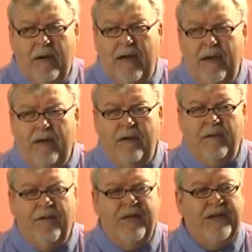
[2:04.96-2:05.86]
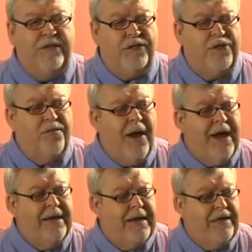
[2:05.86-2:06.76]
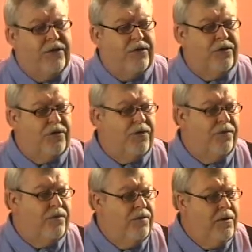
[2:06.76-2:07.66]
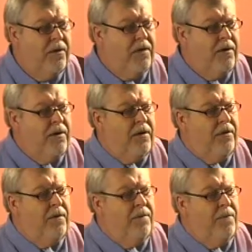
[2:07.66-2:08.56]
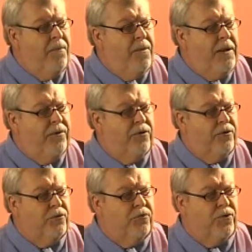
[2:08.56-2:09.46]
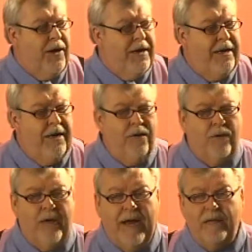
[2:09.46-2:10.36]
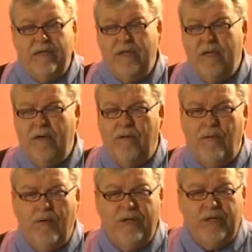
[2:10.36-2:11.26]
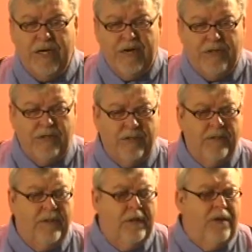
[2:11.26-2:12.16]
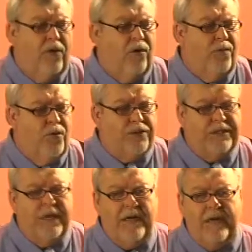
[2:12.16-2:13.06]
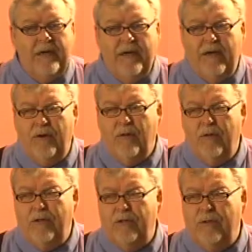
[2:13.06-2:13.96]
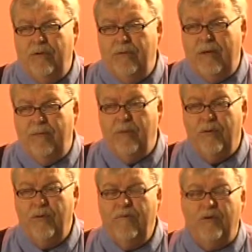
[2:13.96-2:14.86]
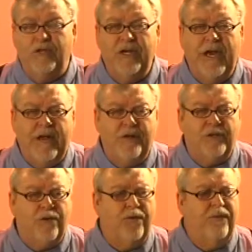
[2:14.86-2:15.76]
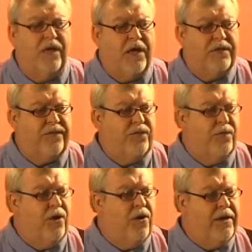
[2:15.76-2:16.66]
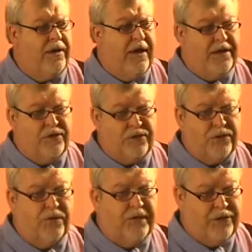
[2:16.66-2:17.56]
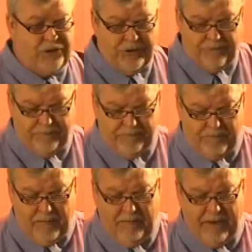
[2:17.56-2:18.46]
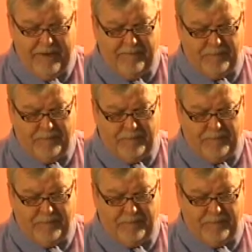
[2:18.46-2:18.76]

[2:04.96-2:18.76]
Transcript: and the things that you might need to do, either training or counseling or more education or more study in order to improve or change your philosophy regarding a certain issue. Okay?